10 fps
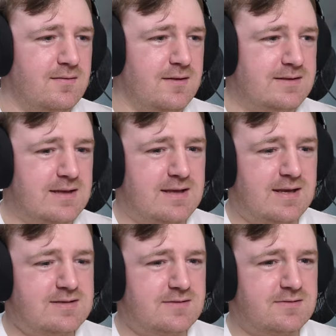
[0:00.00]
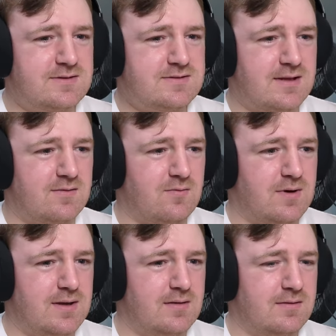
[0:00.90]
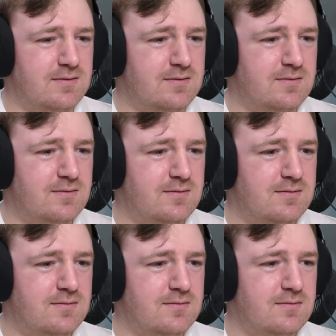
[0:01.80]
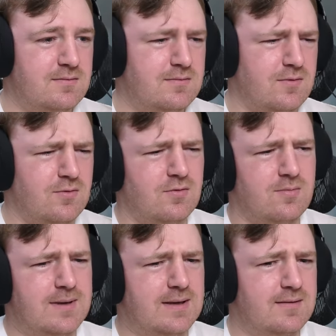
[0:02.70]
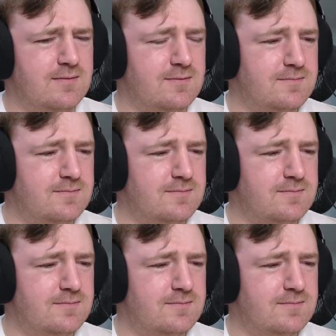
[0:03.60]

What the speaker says: Like, the kicks are just like wild. Oh, man.